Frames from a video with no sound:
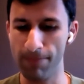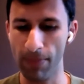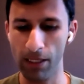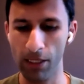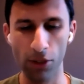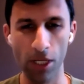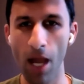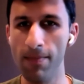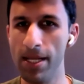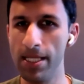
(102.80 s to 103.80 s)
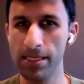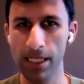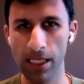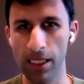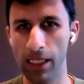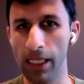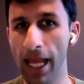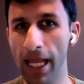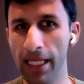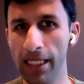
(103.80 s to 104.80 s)
numbness into the
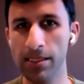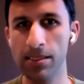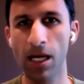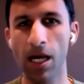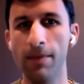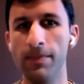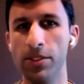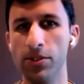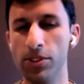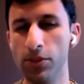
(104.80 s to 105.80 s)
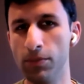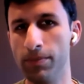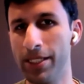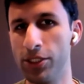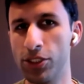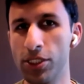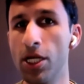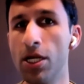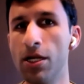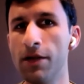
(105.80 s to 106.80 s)
legs due to pinched
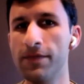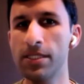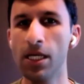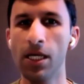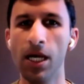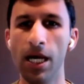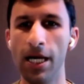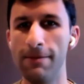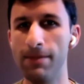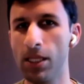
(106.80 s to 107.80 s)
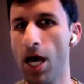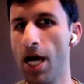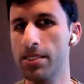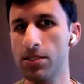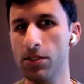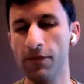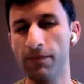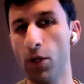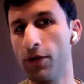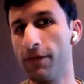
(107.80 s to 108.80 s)
nerves, loss of
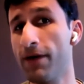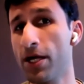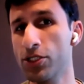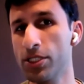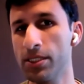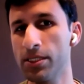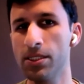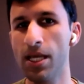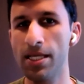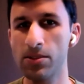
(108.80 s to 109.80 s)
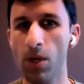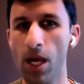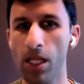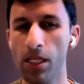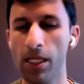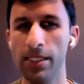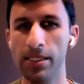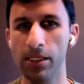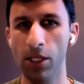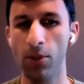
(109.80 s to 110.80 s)
motor function as well into
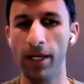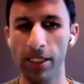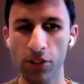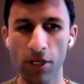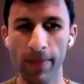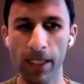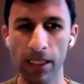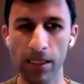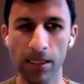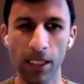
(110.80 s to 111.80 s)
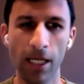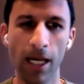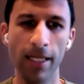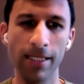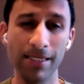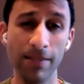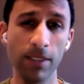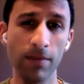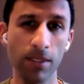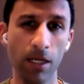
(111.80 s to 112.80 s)
the lower extremities. The
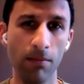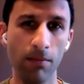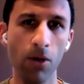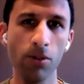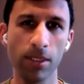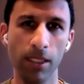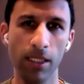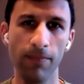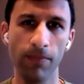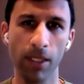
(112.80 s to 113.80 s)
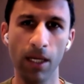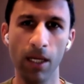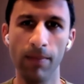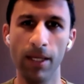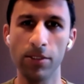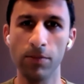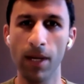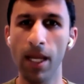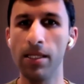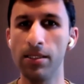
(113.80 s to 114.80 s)
symptoms are mostly, as you
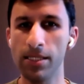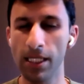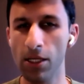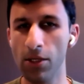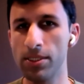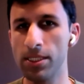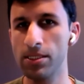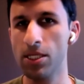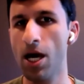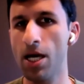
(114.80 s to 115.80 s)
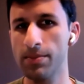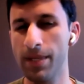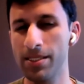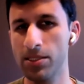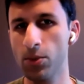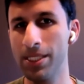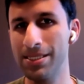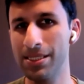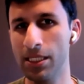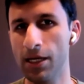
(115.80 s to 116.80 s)
might take notice, is caused by
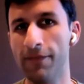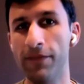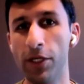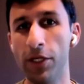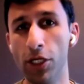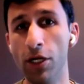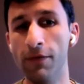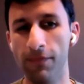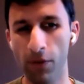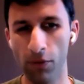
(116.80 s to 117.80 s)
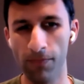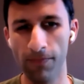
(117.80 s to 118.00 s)
squeezing of the nerve root.